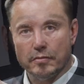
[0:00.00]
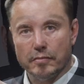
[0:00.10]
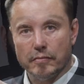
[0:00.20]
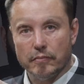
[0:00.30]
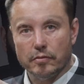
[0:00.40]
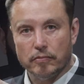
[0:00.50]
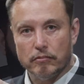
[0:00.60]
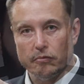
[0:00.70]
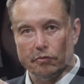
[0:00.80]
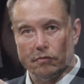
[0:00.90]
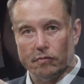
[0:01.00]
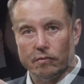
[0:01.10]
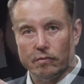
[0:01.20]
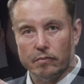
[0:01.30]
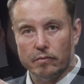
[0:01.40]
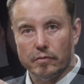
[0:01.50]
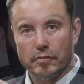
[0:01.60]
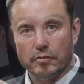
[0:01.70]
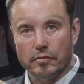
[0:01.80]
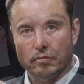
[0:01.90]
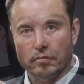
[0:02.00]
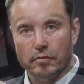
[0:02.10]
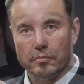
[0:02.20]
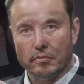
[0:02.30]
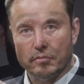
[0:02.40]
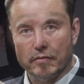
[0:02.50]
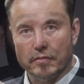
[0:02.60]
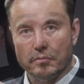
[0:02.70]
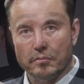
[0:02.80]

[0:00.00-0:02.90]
dinheiro com Storybook Google Gemini.